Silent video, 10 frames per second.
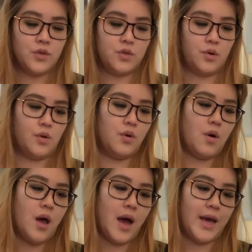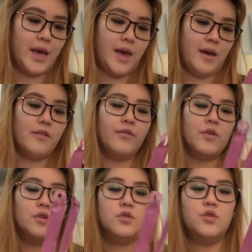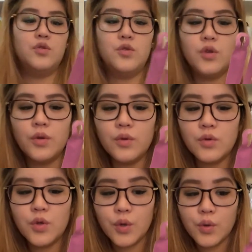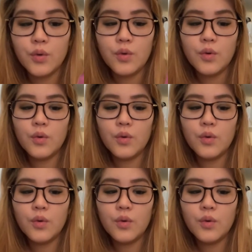So I have two